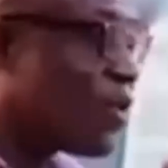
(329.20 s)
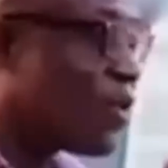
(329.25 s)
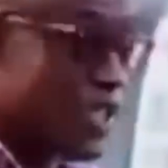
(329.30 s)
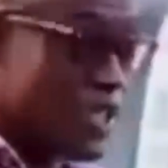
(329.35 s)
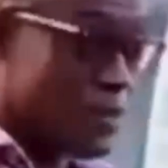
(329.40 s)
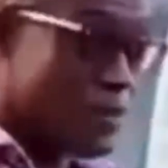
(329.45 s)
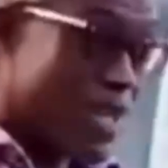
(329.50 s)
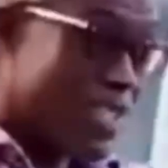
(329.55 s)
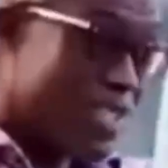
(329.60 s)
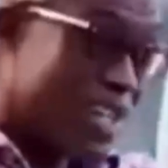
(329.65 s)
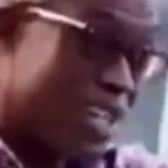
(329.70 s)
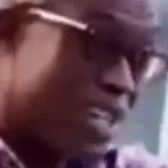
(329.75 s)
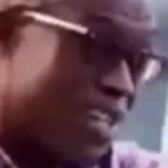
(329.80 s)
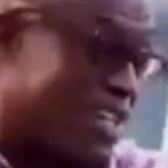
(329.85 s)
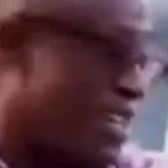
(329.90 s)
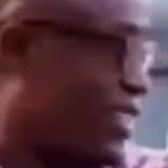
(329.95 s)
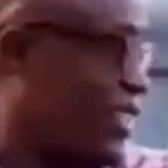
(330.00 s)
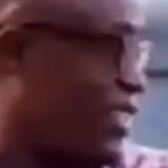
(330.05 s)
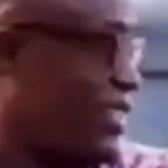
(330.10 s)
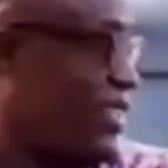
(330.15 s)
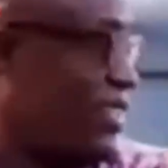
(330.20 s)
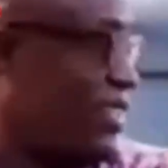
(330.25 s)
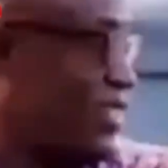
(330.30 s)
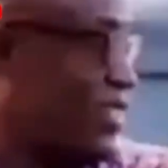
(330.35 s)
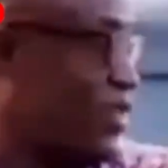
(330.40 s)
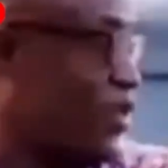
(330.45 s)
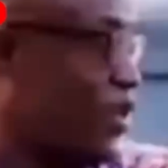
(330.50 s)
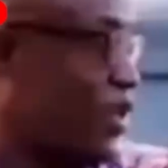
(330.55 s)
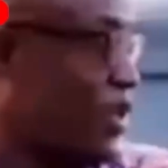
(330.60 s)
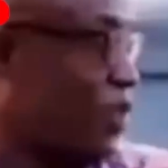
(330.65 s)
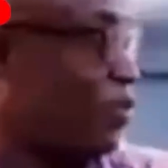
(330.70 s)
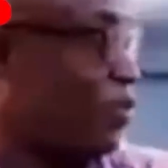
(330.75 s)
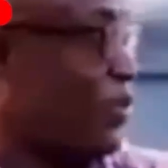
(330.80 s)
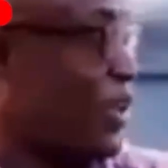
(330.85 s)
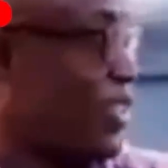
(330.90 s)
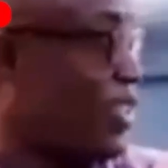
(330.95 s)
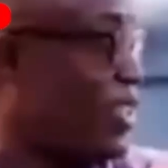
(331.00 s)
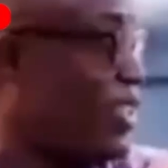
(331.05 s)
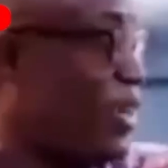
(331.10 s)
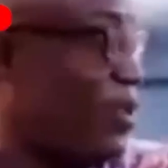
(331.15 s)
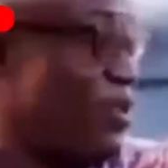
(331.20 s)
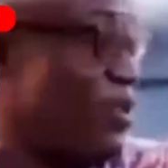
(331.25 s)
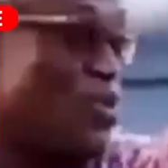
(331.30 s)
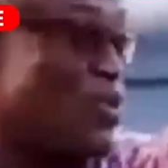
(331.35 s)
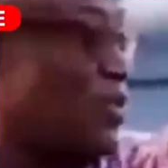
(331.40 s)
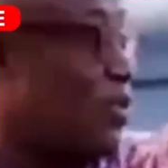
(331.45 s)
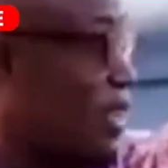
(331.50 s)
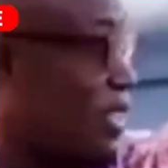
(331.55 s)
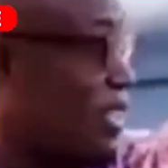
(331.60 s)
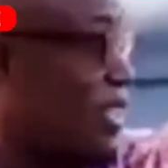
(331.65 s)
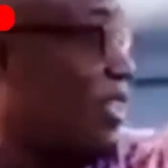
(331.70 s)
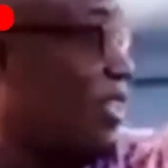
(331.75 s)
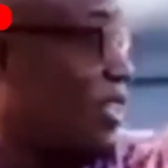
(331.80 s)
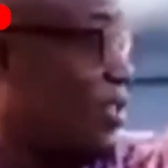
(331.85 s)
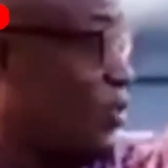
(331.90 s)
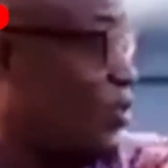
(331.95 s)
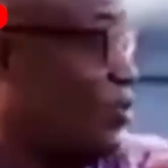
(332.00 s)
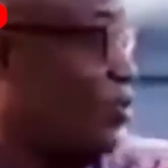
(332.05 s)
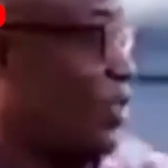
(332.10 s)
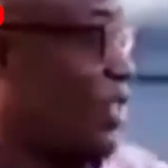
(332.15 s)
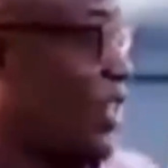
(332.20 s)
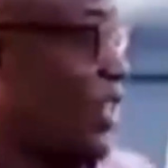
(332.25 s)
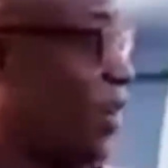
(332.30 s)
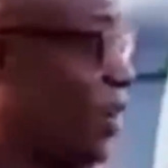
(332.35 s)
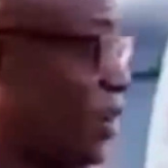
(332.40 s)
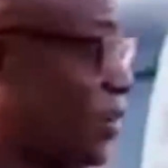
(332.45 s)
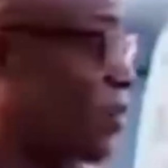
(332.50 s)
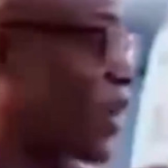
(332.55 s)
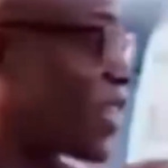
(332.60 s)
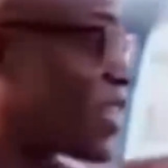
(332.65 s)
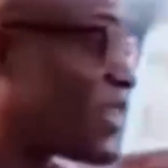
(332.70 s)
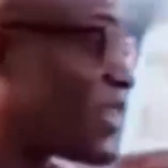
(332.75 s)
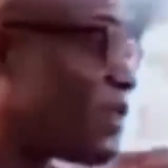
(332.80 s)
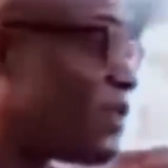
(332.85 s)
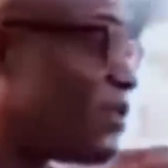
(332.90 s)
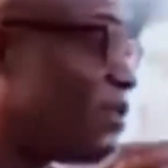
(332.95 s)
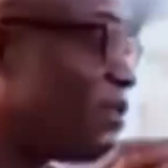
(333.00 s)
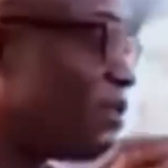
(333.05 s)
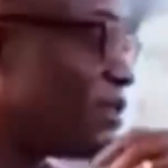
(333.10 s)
Or to Masalati. So your boss near Masalati.